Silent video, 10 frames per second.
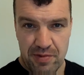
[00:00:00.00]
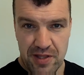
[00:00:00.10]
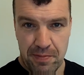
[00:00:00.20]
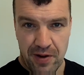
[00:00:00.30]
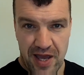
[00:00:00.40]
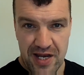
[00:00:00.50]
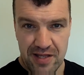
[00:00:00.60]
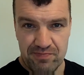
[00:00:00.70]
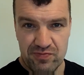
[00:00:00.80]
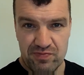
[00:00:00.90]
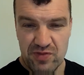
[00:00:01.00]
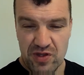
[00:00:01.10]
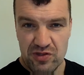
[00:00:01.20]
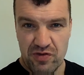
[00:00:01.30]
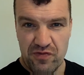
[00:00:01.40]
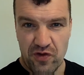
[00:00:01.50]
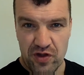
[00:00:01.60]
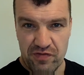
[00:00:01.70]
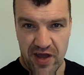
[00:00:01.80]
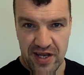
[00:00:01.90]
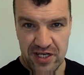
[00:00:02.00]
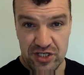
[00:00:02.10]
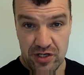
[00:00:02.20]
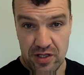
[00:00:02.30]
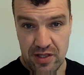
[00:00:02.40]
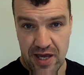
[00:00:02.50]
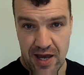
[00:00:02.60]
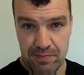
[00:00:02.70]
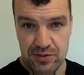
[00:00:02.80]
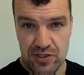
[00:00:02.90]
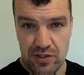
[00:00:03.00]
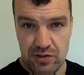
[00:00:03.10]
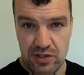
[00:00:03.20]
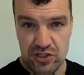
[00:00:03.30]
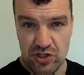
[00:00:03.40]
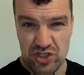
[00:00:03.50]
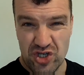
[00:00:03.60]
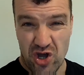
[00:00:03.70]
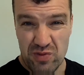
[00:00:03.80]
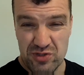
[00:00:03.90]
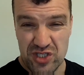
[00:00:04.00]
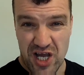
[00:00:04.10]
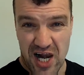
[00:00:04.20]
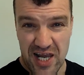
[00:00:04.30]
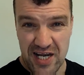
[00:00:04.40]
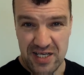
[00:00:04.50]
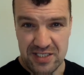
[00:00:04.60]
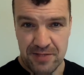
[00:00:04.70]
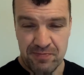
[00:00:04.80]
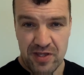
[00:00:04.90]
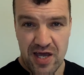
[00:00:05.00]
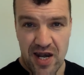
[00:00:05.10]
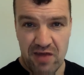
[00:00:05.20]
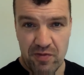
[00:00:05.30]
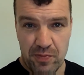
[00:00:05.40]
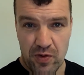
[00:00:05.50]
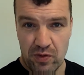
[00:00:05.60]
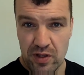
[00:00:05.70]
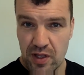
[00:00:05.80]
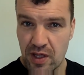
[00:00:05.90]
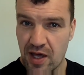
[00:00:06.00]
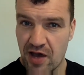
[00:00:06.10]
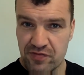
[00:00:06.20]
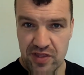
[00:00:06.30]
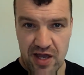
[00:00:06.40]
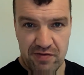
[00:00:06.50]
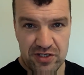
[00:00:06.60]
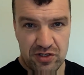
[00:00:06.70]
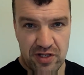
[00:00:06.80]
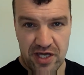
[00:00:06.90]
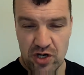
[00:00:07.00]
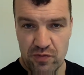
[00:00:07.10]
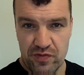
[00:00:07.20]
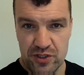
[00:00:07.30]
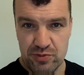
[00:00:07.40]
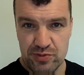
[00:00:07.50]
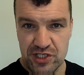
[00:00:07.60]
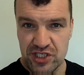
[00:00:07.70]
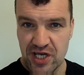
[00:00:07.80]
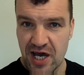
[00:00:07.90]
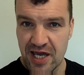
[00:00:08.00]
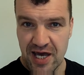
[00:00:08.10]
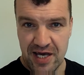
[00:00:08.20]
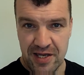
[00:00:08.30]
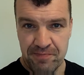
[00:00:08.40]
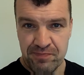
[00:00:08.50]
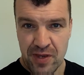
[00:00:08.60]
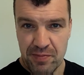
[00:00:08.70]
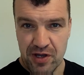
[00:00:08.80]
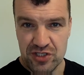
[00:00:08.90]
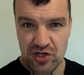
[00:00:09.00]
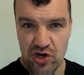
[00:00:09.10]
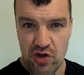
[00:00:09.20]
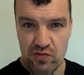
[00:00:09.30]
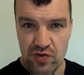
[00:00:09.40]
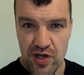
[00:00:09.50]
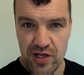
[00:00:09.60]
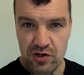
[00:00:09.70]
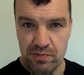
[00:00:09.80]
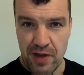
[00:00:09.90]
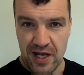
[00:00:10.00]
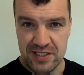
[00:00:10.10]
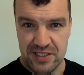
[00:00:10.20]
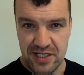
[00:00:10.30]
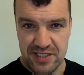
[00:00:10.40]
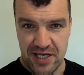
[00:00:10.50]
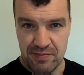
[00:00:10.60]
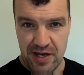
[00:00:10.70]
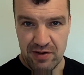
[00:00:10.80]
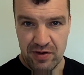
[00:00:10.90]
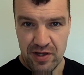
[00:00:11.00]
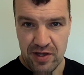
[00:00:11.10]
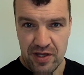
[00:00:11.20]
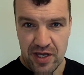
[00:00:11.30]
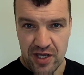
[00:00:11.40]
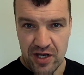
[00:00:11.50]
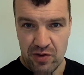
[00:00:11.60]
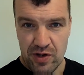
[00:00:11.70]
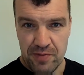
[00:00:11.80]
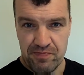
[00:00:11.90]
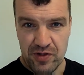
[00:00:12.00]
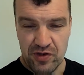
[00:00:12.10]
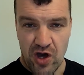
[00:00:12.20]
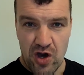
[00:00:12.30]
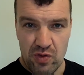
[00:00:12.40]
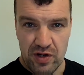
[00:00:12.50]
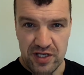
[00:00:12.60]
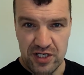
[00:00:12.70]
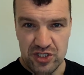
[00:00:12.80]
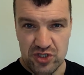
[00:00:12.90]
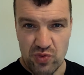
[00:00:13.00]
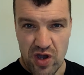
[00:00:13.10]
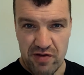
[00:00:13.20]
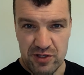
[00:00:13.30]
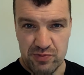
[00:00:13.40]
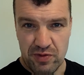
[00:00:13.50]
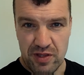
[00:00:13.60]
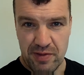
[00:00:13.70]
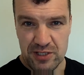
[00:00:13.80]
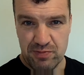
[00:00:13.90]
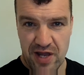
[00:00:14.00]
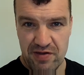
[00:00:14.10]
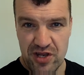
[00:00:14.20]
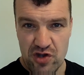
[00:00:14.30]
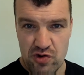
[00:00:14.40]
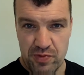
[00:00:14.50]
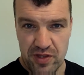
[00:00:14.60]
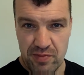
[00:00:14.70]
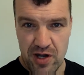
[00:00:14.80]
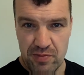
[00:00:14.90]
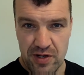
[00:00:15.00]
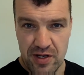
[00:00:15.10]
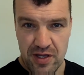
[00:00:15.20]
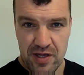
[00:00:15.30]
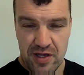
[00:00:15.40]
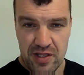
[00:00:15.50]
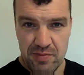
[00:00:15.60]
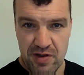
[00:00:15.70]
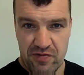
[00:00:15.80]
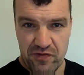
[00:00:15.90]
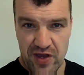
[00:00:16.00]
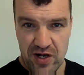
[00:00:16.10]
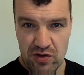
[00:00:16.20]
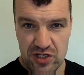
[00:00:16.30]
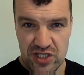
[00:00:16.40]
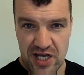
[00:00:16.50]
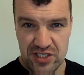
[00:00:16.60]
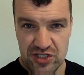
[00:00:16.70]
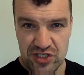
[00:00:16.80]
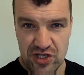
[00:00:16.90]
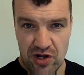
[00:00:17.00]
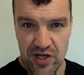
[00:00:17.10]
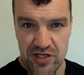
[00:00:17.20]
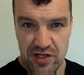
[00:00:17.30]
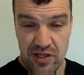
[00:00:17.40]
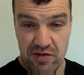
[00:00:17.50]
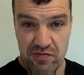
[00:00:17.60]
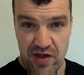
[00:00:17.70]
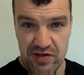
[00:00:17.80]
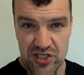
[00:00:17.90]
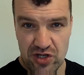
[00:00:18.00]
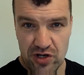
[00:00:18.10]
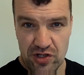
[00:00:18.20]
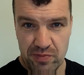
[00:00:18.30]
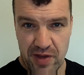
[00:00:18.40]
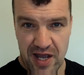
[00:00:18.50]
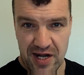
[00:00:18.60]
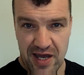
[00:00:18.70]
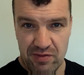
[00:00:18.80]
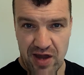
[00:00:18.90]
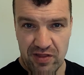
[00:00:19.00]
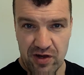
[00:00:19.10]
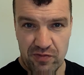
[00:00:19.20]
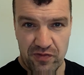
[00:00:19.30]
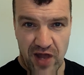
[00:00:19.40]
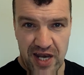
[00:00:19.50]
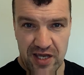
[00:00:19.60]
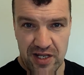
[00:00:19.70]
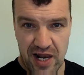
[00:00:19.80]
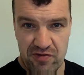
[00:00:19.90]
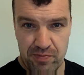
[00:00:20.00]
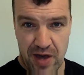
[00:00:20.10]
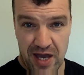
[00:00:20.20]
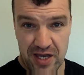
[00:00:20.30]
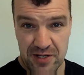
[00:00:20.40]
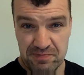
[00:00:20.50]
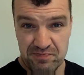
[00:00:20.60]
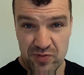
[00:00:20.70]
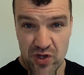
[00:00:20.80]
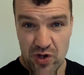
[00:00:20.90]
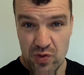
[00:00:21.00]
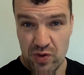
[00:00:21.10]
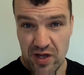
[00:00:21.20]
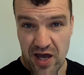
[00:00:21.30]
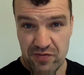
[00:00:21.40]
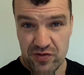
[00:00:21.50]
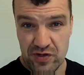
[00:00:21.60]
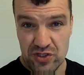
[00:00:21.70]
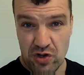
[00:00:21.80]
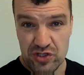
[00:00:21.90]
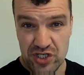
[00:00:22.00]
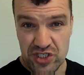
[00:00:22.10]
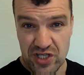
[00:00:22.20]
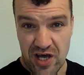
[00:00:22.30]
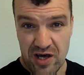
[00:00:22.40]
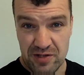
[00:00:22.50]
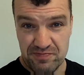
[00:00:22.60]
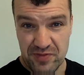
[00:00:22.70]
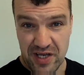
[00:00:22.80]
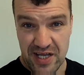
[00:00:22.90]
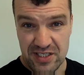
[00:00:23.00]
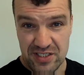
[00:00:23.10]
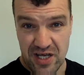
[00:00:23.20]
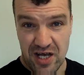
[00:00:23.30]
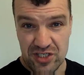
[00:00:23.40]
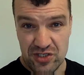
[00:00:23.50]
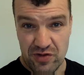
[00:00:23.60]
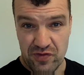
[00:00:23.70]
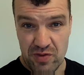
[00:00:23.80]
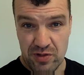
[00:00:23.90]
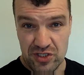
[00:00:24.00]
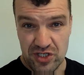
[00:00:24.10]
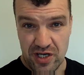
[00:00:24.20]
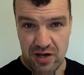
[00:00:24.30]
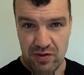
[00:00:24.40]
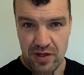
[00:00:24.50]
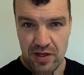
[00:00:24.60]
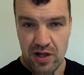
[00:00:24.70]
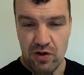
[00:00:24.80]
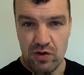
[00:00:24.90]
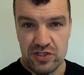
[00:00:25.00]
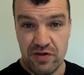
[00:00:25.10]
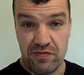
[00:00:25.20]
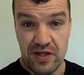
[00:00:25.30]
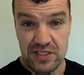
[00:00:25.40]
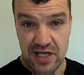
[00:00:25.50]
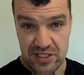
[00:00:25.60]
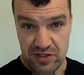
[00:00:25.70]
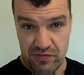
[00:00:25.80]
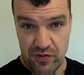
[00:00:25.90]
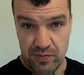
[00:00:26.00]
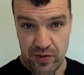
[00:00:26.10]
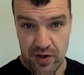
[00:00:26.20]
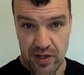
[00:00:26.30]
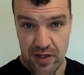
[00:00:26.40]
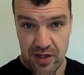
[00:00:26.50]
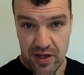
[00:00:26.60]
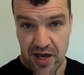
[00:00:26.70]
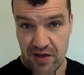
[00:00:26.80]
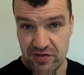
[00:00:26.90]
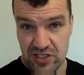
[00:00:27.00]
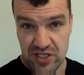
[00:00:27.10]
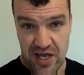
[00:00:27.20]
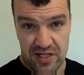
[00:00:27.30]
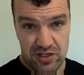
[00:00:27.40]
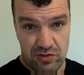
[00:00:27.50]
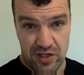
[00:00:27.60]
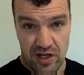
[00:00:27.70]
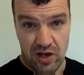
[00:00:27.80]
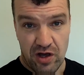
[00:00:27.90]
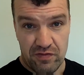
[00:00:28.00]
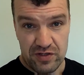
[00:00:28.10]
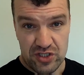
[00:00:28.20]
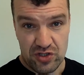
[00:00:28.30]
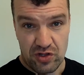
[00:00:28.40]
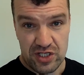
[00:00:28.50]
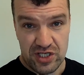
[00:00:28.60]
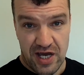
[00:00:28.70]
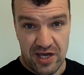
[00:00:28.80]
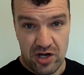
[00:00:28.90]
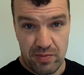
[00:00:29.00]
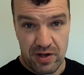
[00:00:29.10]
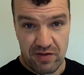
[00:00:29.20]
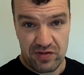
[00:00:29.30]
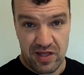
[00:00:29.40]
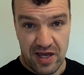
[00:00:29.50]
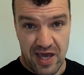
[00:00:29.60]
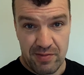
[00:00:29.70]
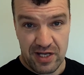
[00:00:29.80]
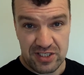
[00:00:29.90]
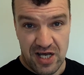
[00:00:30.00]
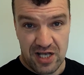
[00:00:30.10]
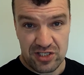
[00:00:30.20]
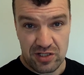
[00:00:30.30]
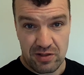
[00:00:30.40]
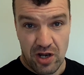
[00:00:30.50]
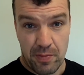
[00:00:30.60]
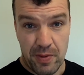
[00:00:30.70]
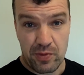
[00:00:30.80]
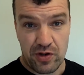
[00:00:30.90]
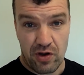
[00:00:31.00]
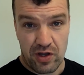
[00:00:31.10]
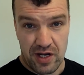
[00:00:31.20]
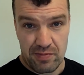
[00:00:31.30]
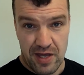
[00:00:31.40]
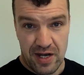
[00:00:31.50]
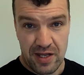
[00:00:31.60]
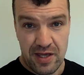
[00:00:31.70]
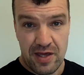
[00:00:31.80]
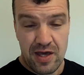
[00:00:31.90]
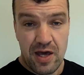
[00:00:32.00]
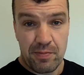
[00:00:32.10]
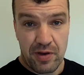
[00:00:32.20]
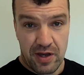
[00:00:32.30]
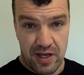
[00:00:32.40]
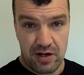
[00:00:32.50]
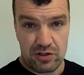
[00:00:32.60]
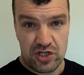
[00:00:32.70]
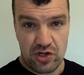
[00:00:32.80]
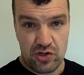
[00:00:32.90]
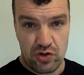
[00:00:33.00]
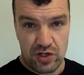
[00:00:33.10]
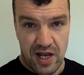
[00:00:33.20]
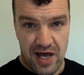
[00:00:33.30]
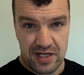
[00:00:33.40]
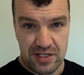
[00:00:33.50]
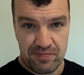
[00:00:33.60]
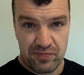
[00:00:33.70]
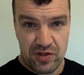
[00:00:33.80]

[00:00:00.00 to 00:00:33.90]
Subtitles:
But they played in to full advantage and they absolutely took Tottenham to the cleaners. And Liverpool, after that result, their confidence must be sky high because they've got a really good balance in the team now. You know, not only is Suarez probably the best player in Europe at the moment, the midfield looks nice and solid. They're very solid at the back now. Now they've got Flanagan at left back, who, after a dodgy start against Arsenal a few months ago, looks a fantastic footballer. I have to say, I don't think a lot of us saw this guy coming after that game against Arsenal. A lot of people were knocking him then, but he looks a good lad.